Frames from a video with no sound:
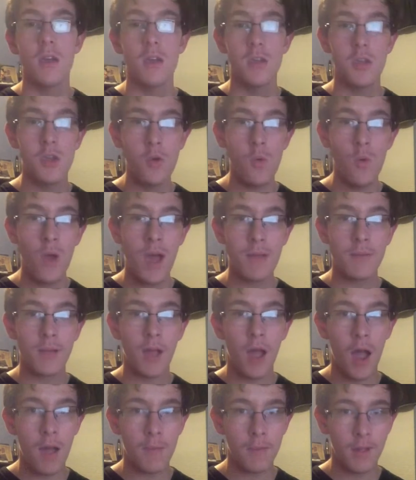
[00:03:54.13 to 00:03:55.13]
you have
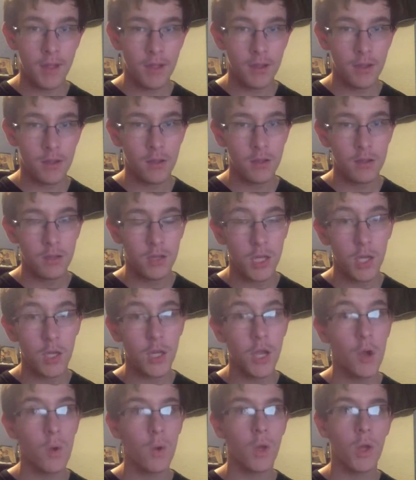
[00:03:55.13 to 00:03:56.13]
the option to
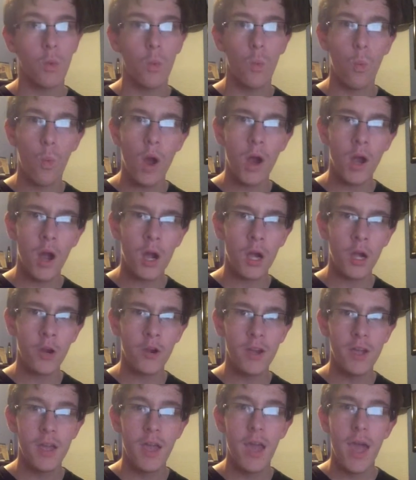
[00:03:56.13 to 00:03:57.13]
go to
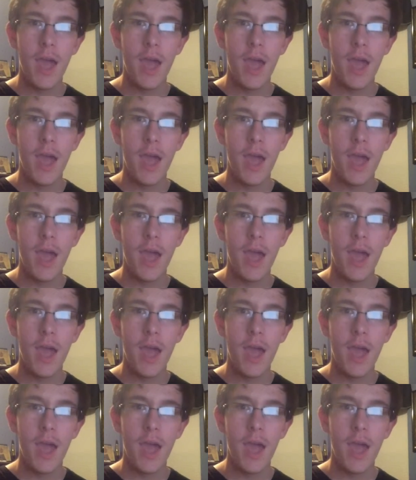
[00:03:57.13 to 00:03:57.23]
110%.